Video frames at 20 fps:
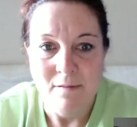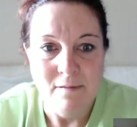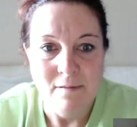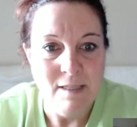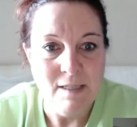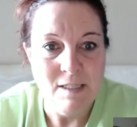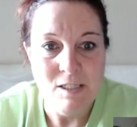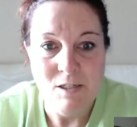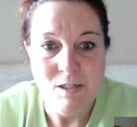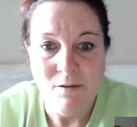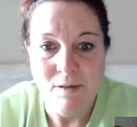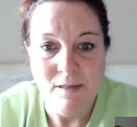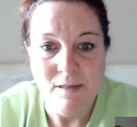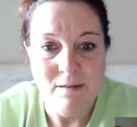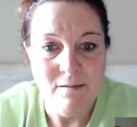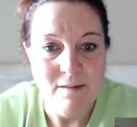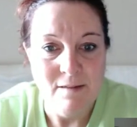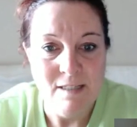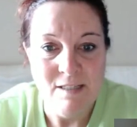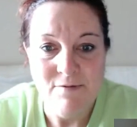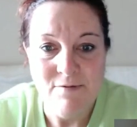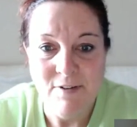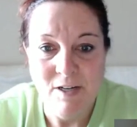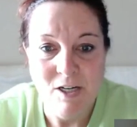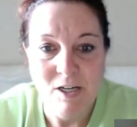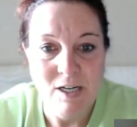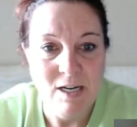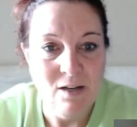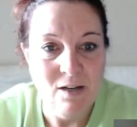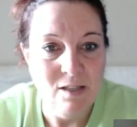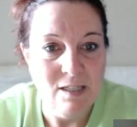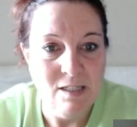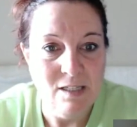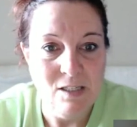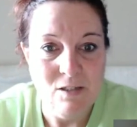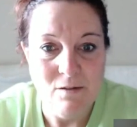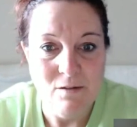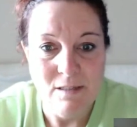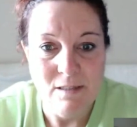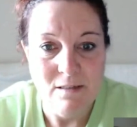let's do it. Let's figure it out. Let's
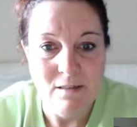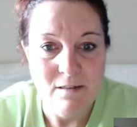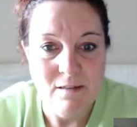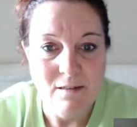do it.